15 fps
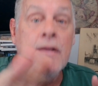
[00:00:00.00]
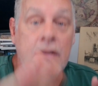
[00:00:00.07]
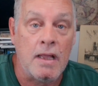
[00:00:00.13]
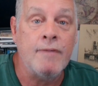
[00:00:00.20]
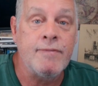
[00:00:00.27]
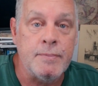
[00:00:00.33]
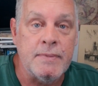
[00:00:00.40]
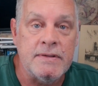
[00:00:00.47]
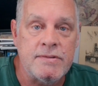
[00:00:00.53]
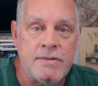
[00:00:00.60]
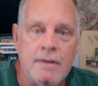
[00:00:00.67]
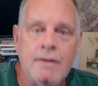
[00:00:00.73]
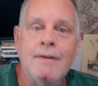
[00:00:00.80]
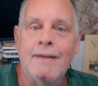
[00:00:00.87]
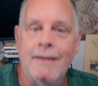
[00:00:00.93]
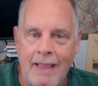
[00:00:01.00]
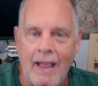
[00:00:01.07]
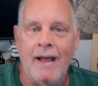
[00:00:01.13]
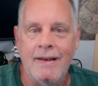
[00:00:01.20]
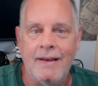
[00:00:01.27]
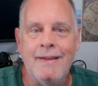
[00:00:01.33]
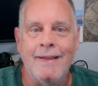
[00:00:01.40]
Governments
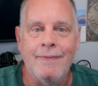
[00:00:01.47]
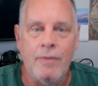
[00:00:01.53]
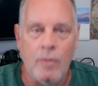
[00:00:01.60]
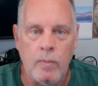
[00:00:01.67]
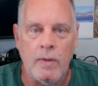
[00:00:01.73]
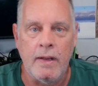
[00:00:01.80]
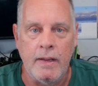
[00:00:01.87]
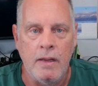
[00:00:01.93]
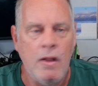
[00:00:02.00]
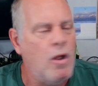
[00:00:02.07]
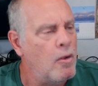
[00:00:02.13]
got in the way.